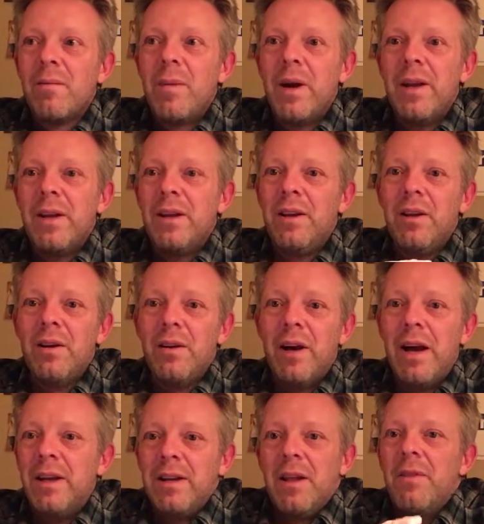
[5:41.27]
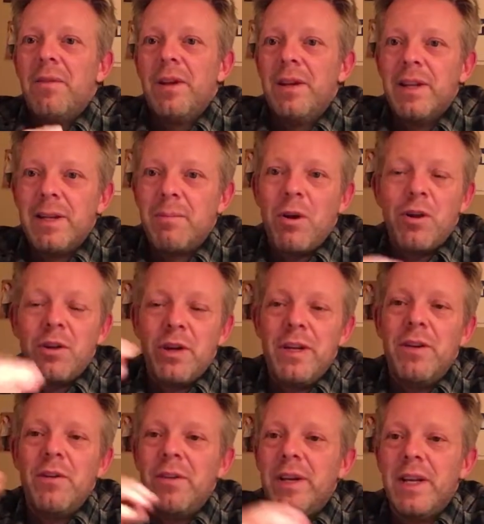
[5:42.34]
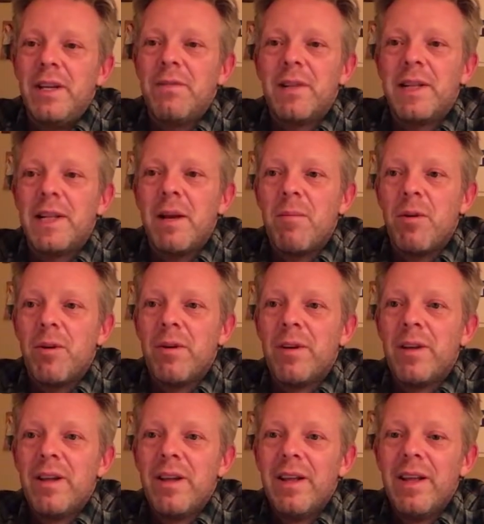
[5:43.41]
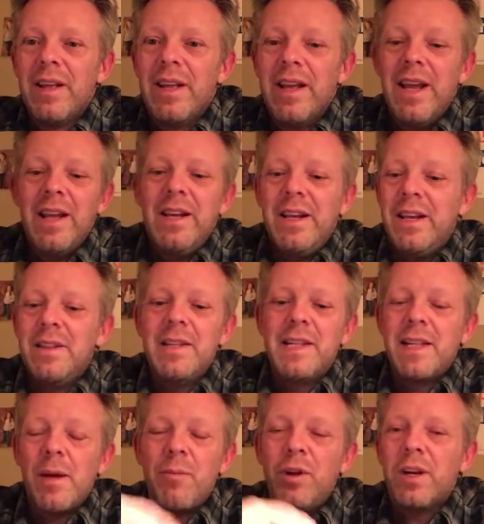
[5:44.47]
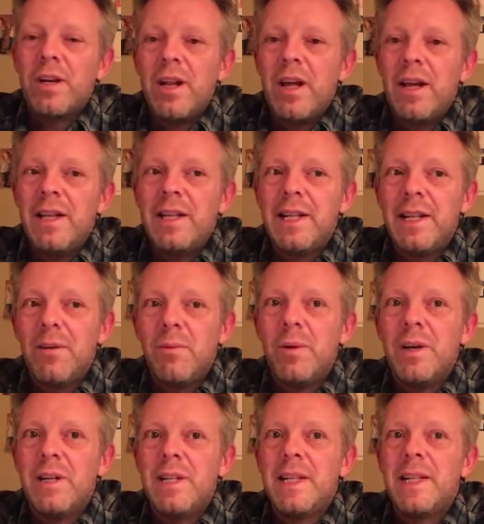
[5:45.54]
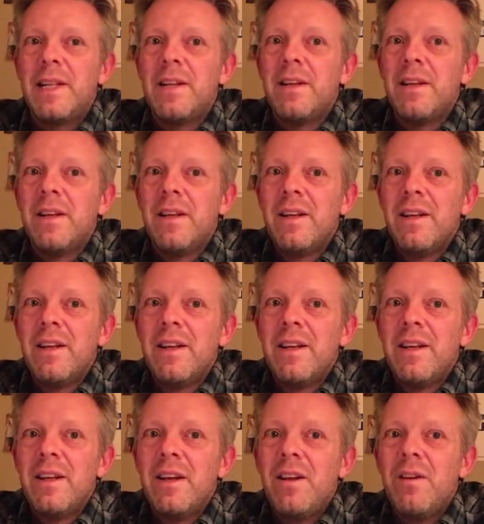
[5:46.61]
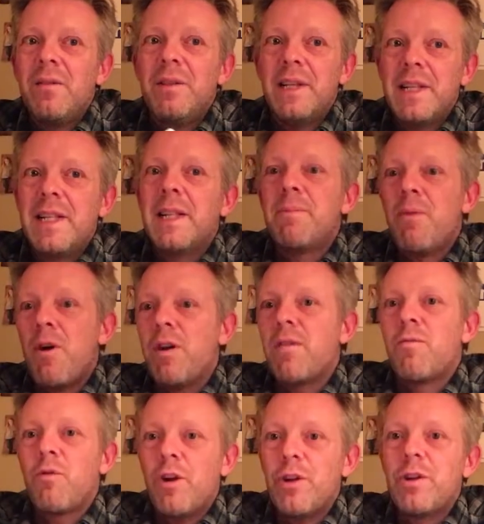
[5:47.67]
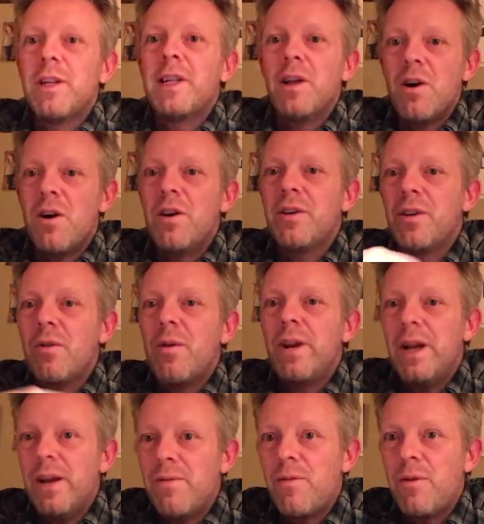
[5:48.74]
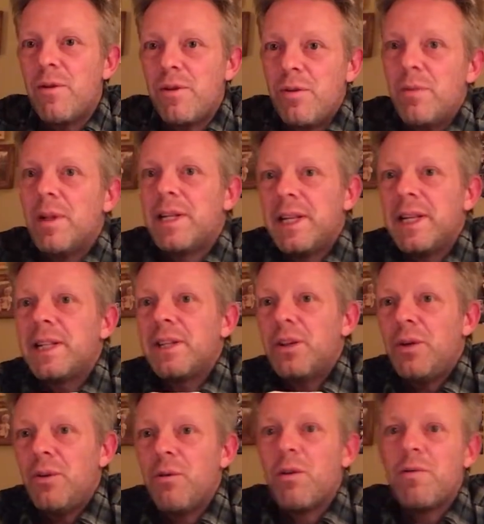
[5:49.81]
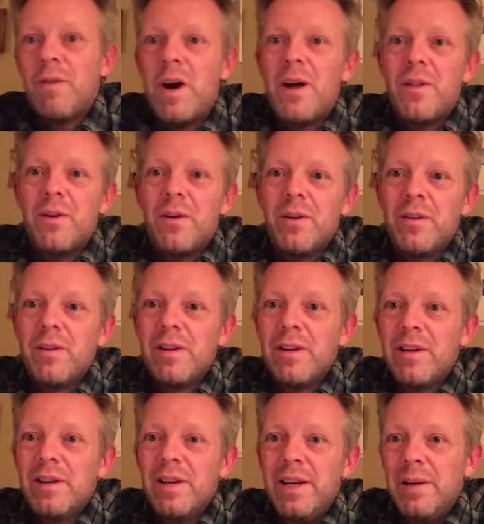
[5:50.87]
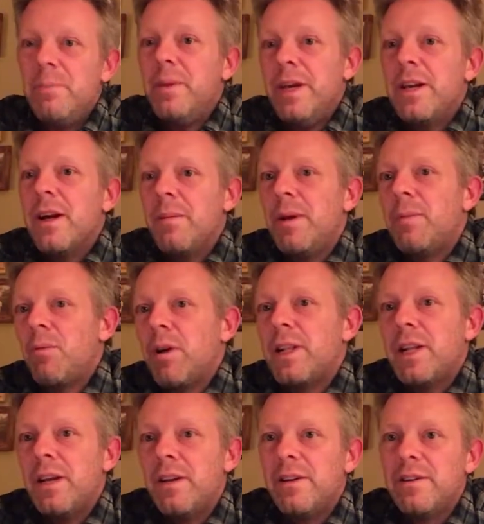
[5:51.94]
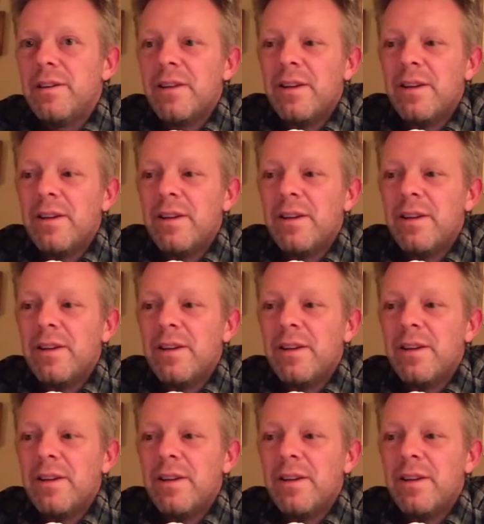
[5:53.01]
but, I love it, especially near the end of the summer. And in the subject lines, it was, this is part of Russia's ongoing effort to assist your father in becoming president.